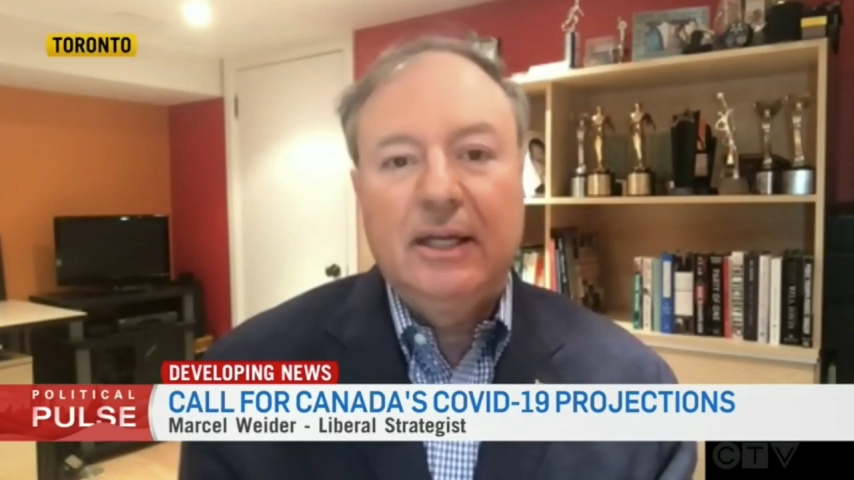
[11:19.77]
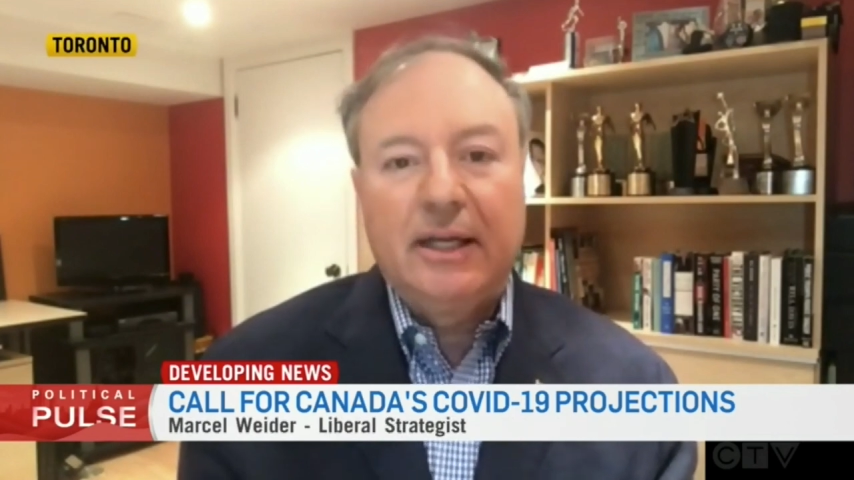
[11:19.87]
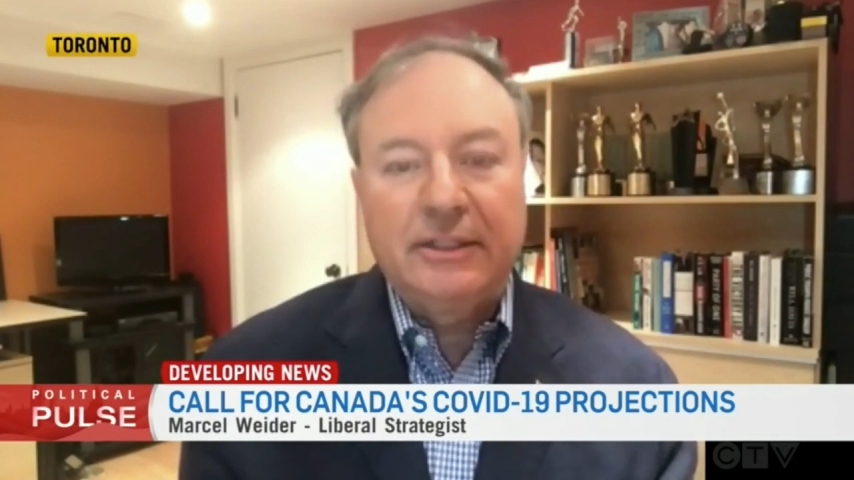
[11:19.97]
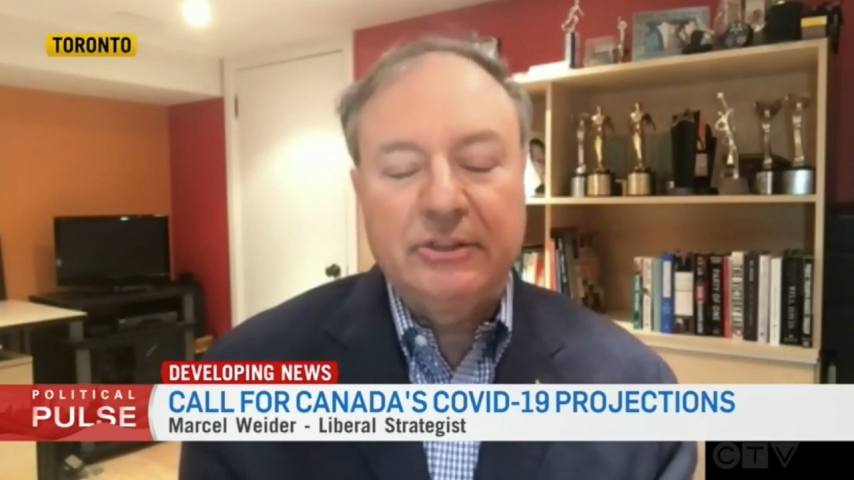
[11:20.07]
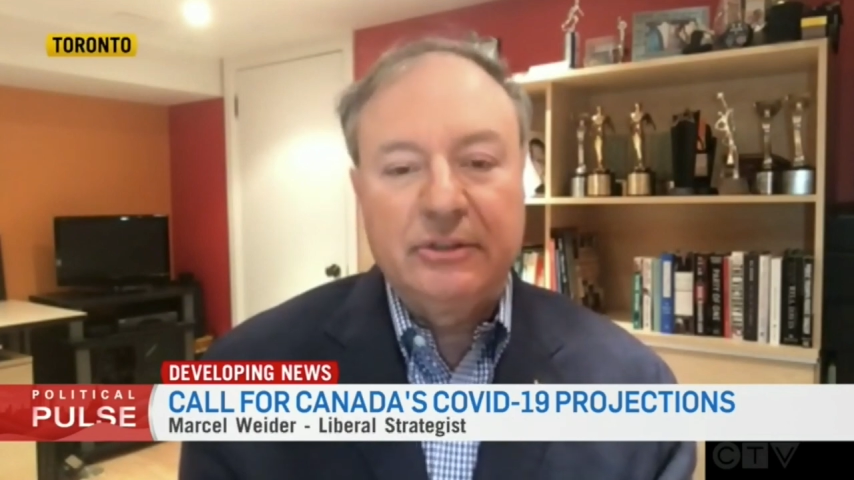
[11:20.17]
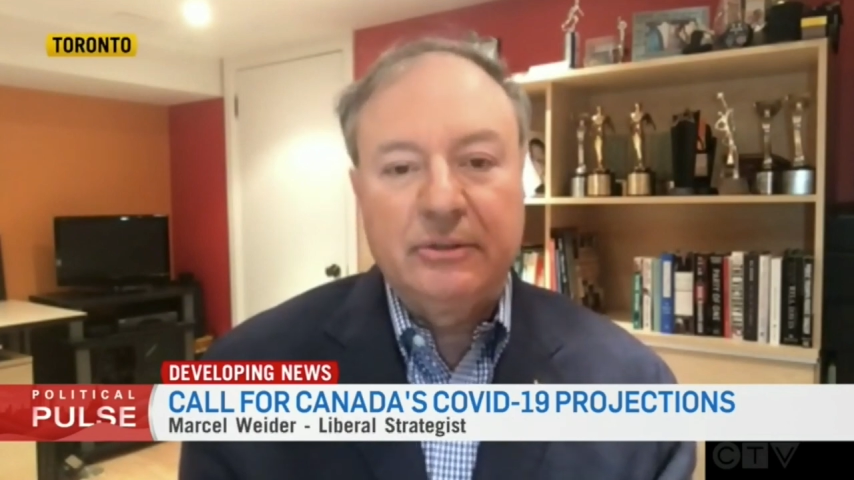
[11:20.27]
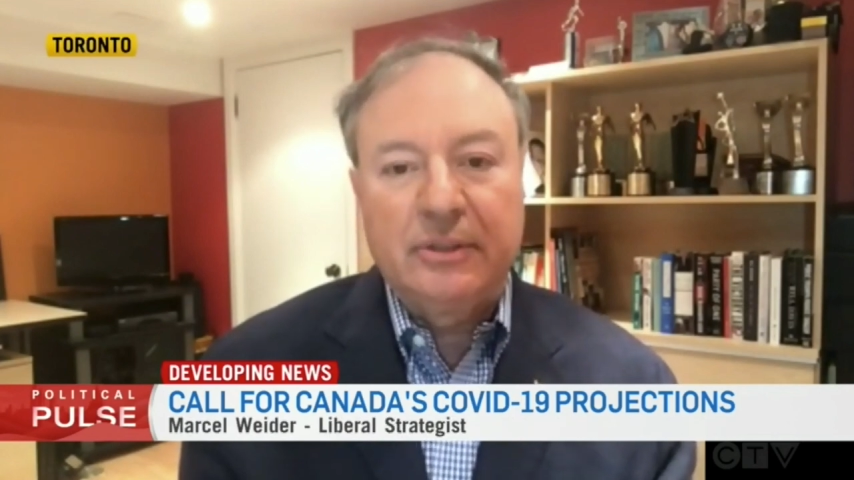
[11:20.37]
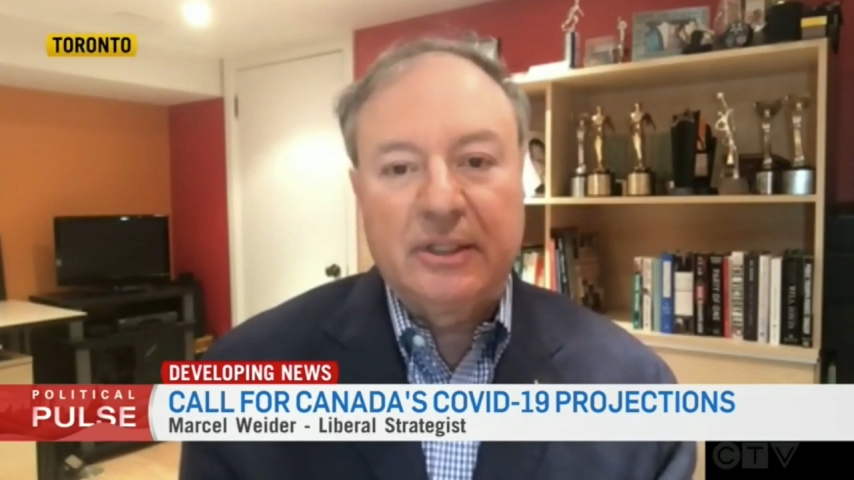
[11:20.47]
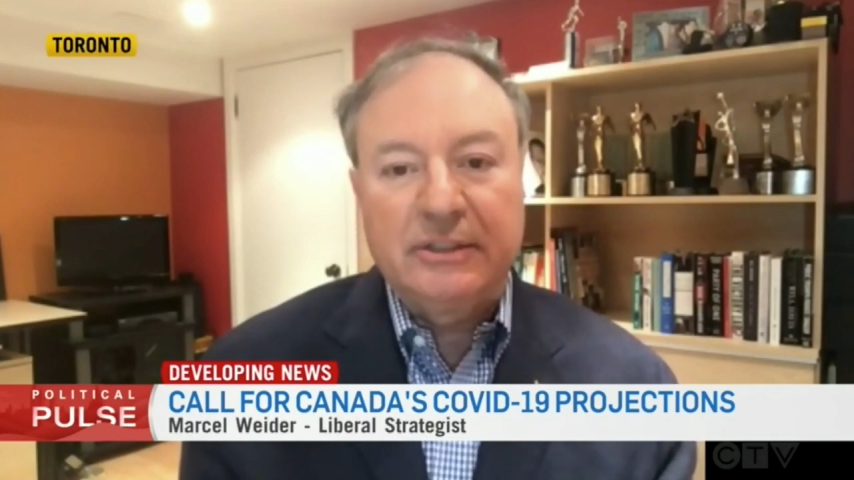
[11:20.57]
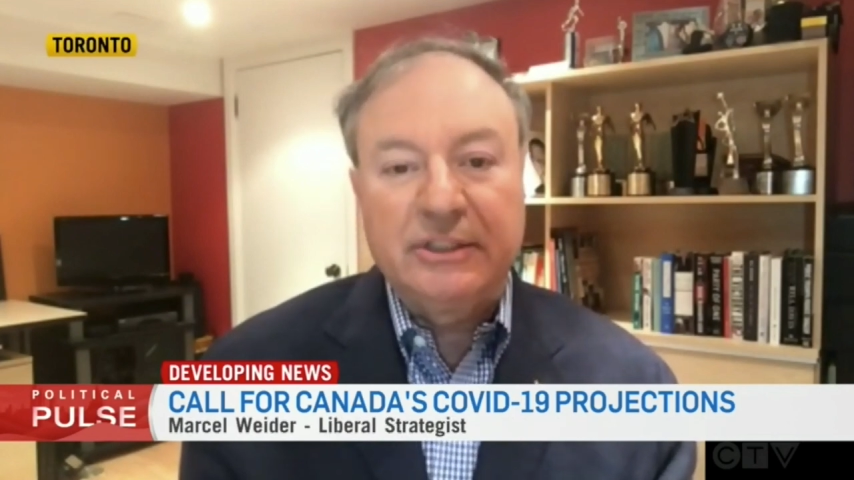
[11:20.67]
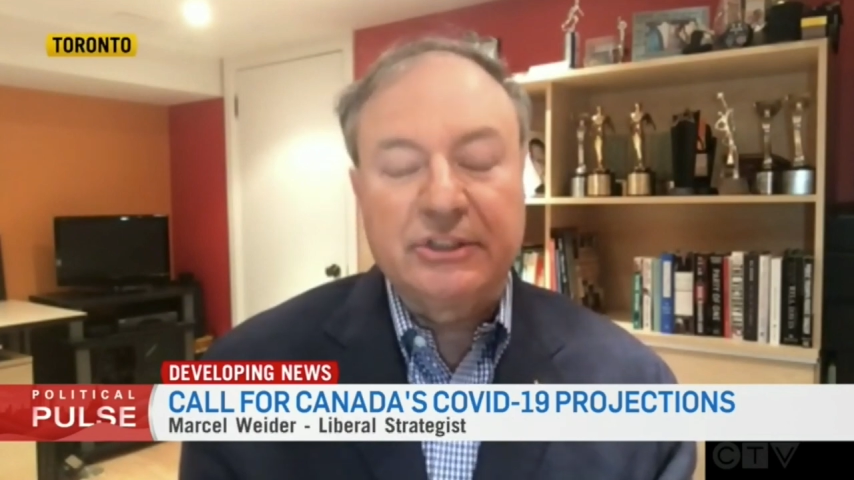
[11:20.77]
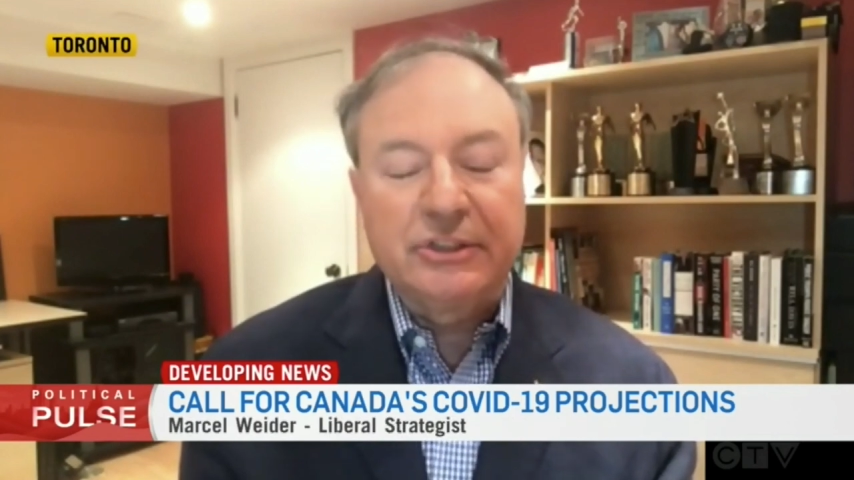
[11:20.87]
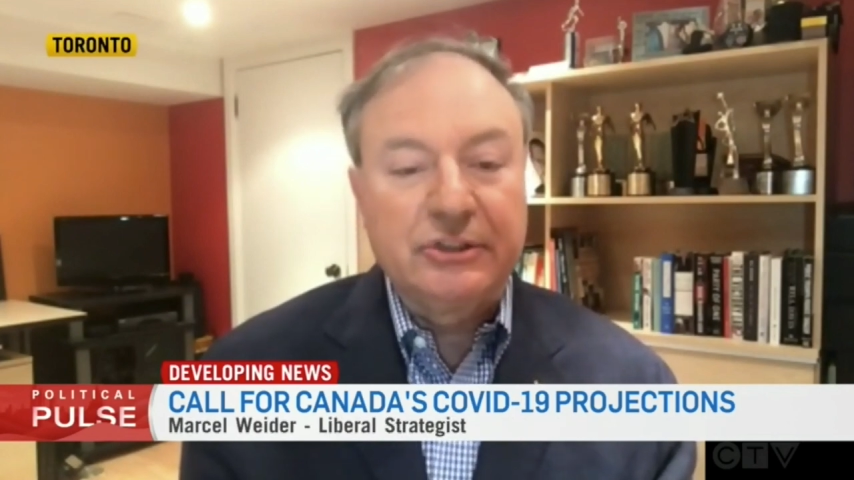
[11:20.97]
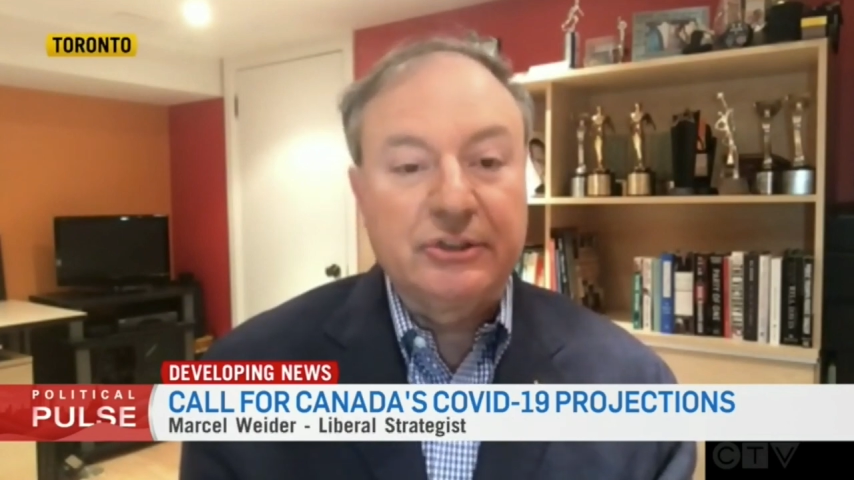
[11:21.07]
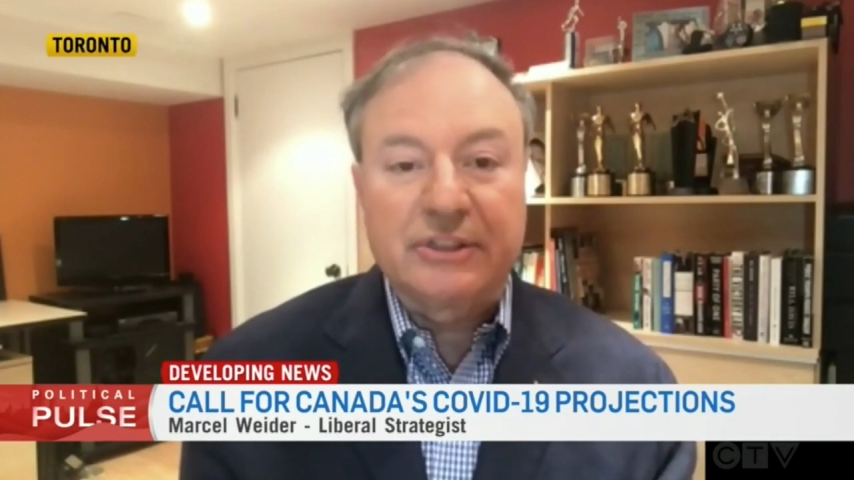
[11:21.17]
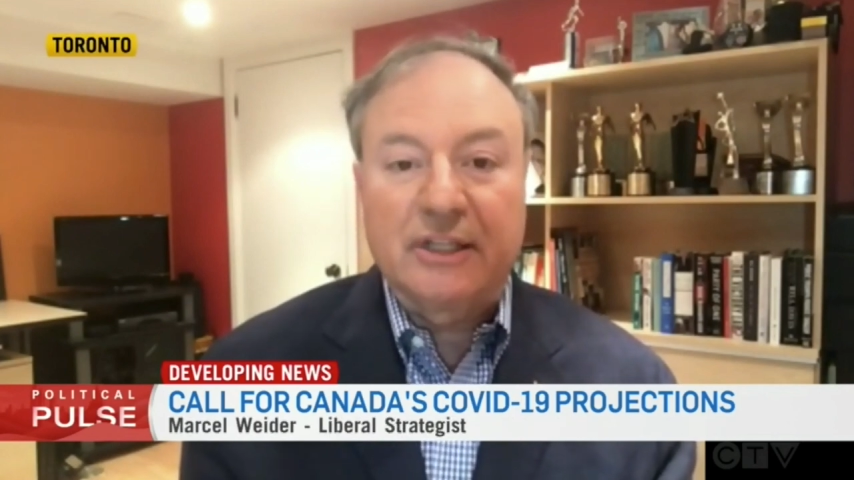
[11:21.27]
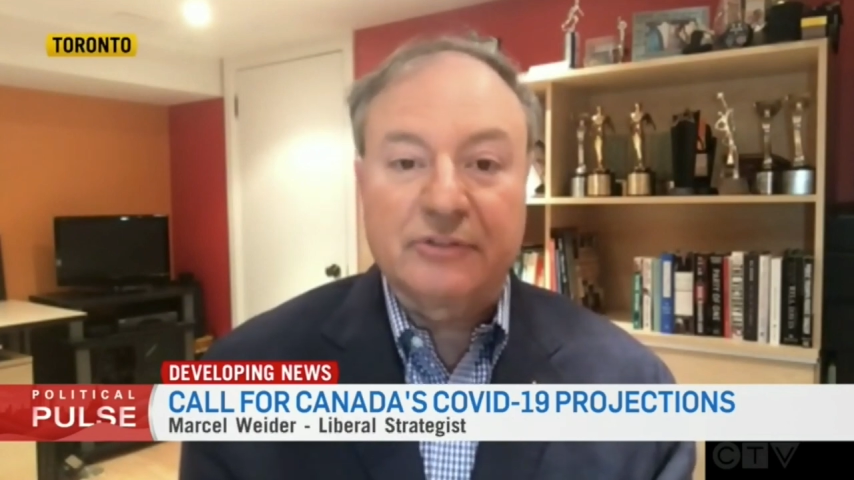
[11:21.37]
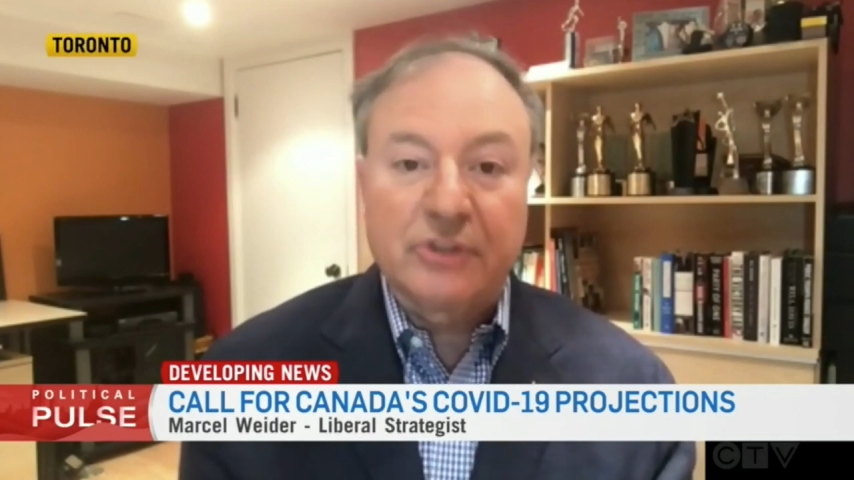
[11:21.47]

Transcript: and to distance yourself.